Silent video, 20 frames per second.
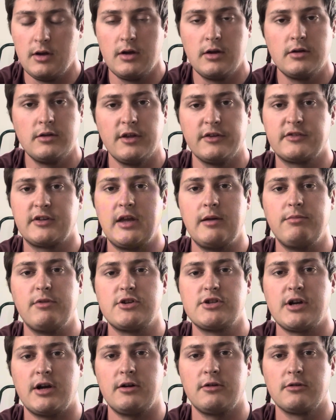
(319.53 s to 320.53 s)
Let's keep
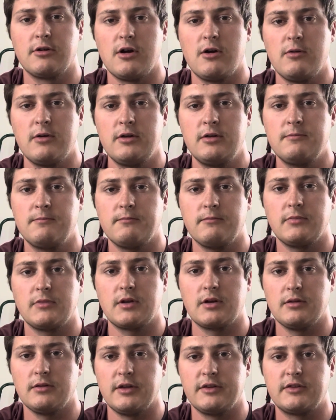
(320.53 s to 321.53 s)
the channel going.
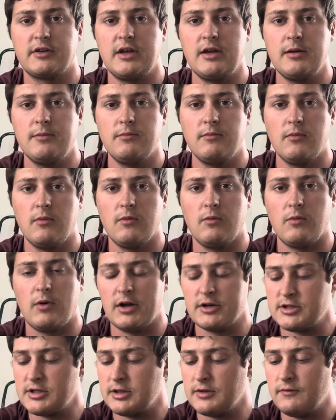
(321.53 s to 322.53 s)
Let's keep
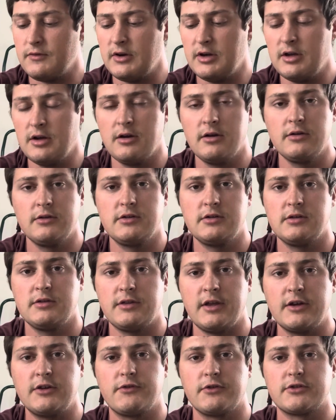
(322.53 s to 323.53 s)
watching the
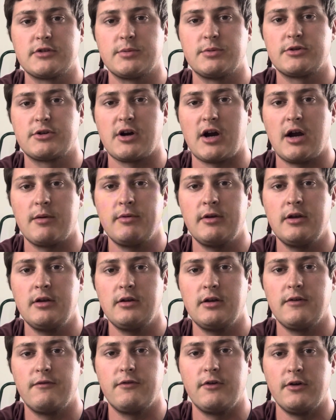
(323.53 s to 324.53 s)
videos. Thanks for subscribing.
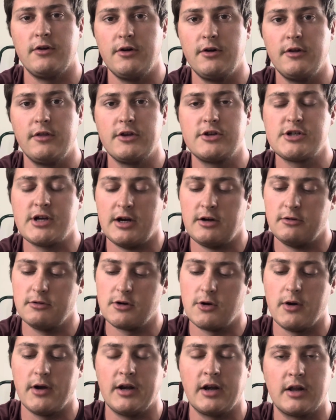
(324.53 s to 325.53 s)
If you're new to the channel,
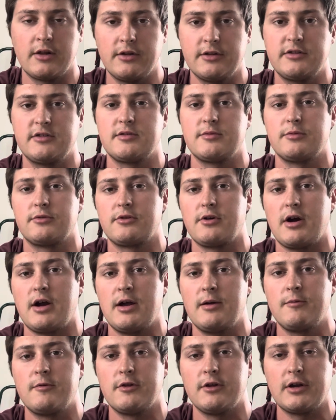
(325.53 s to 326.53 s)
go ahead and click
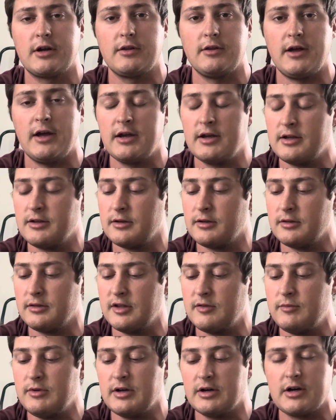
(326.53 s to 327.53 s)
subscribe, click like,
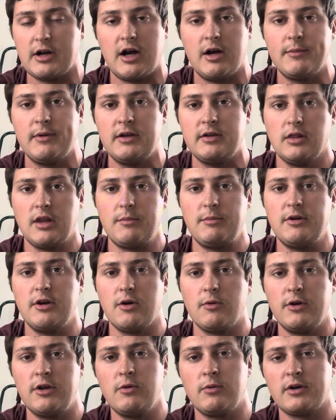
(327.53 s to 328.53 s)
leave me a comment. Let me
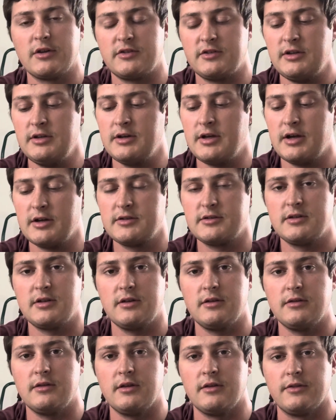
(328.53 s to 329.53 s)
know what you want to see
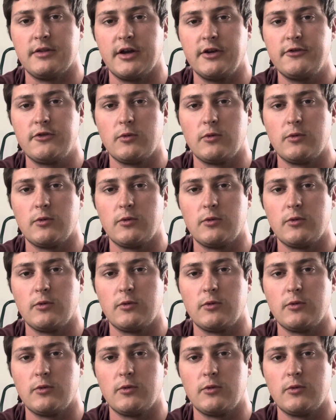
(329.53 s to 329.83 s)
next, and thanks for